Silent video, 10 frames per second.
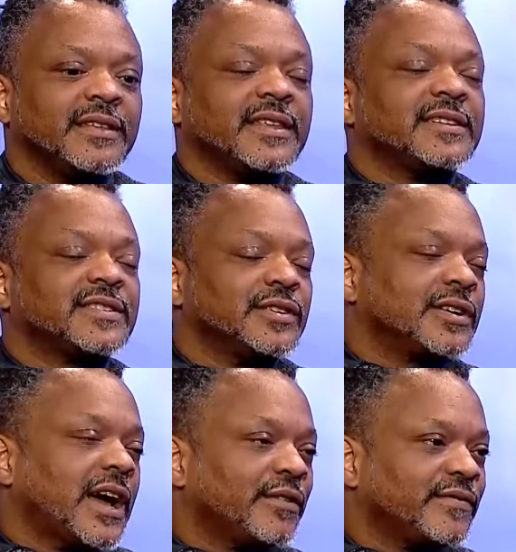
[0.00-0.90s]
things to
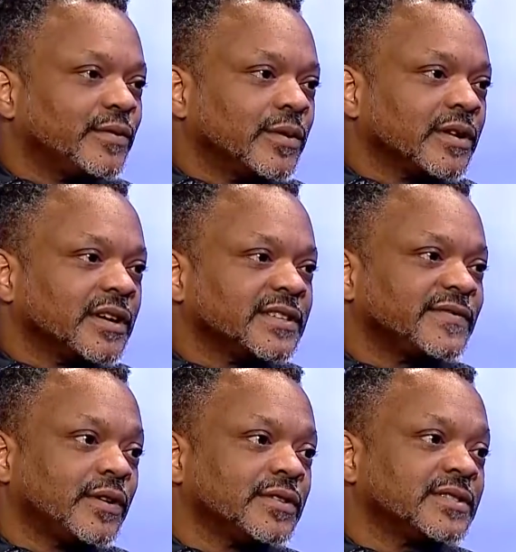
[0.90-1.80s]
look out for as
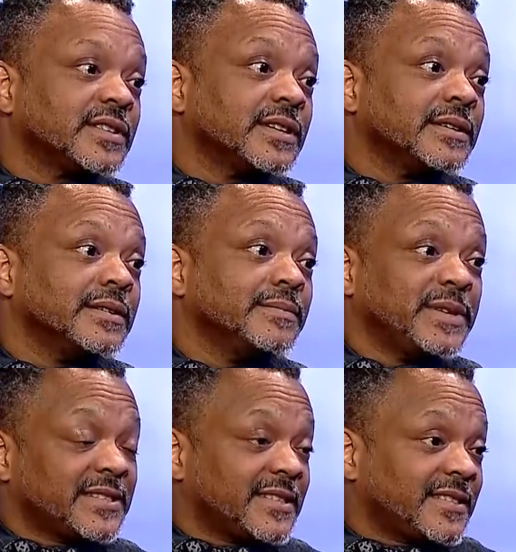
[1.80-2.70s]
far as the
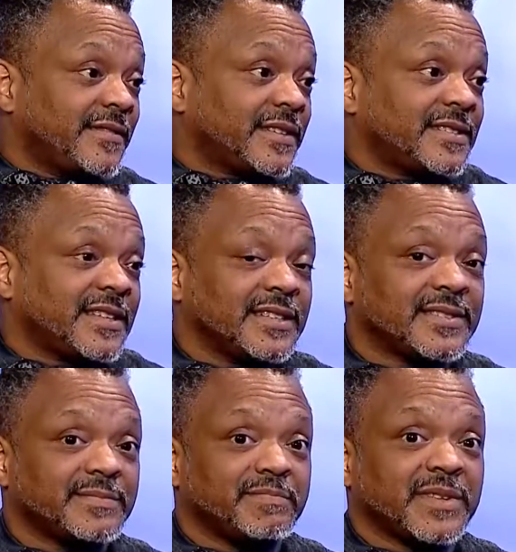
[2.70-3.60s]
business stuff? Because things